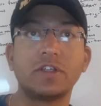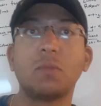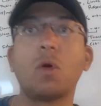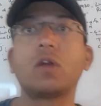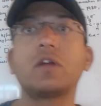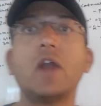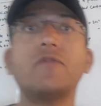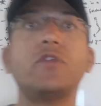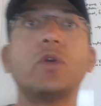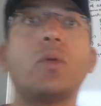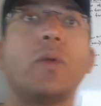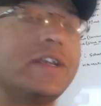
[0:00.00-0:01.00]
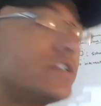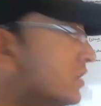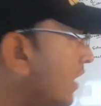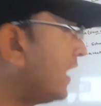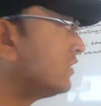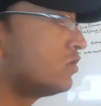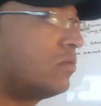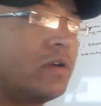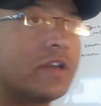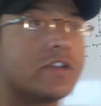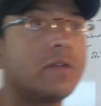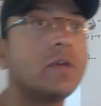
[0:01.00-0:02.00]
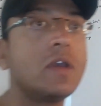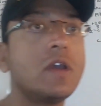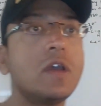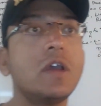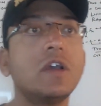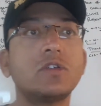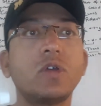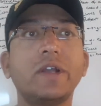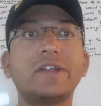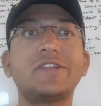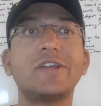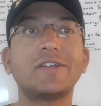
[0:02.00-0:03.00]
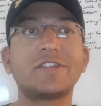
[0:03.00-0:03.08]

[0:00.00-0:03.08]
or configurational isomerism. So it's just